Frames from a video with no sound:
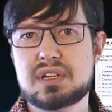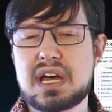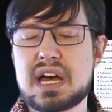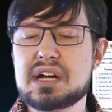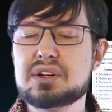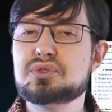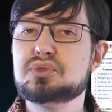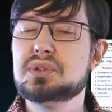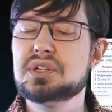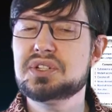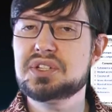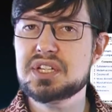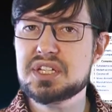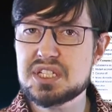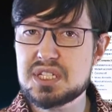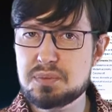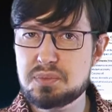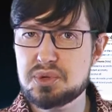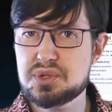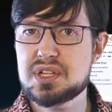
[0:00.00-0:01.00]
actually
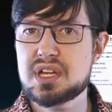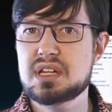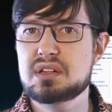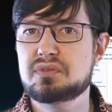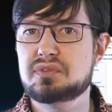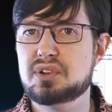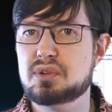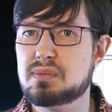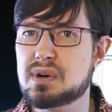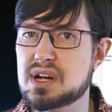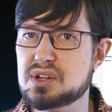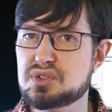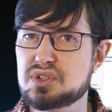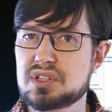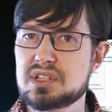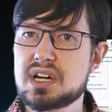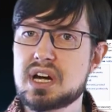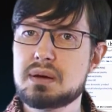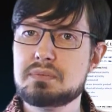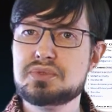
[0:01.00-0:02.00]
60% of their budget
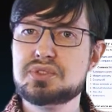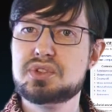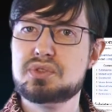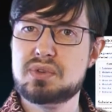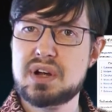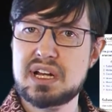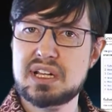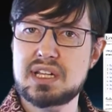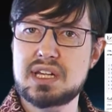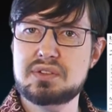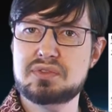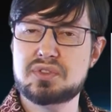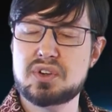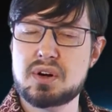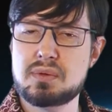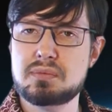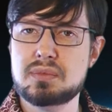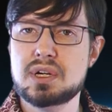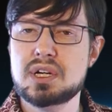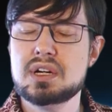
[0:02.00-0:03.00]
comes directly
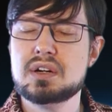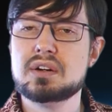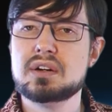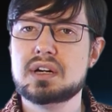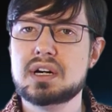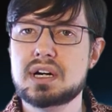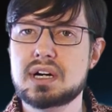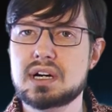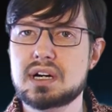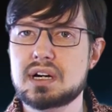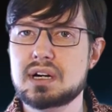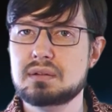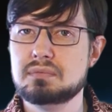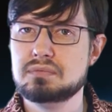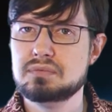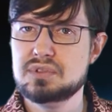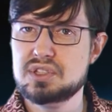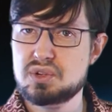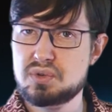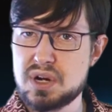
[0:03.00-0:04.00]
from
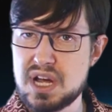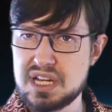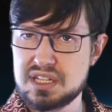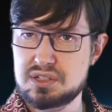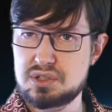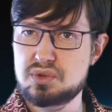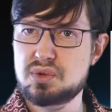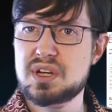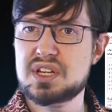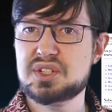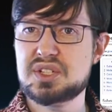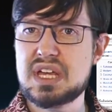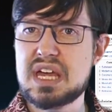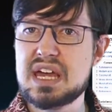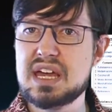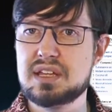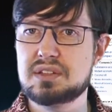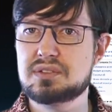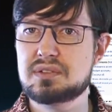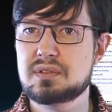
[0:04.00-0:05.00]
direct US
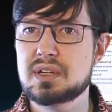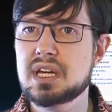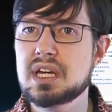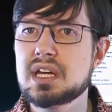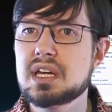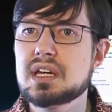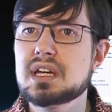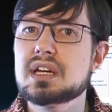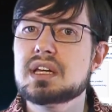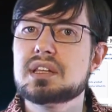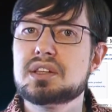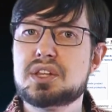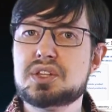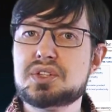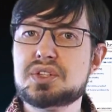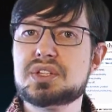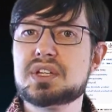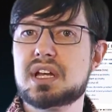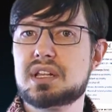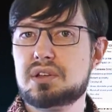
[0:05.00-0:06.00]
aid. This
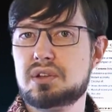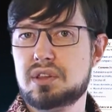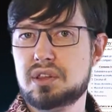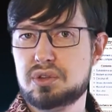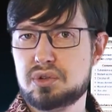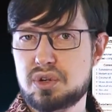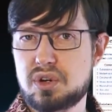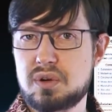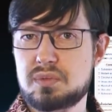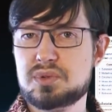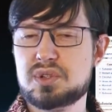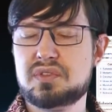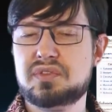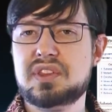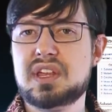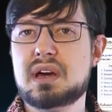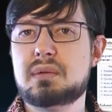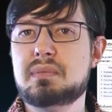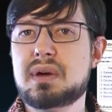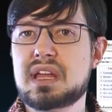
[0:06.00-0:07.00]
is under the terms of
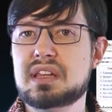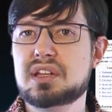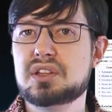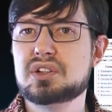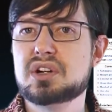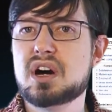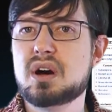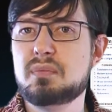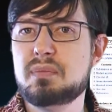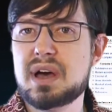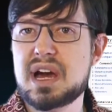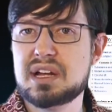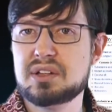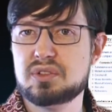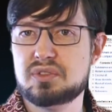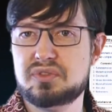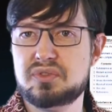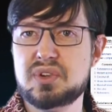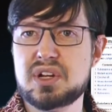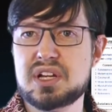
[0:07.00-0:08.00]
the amended Compact of Free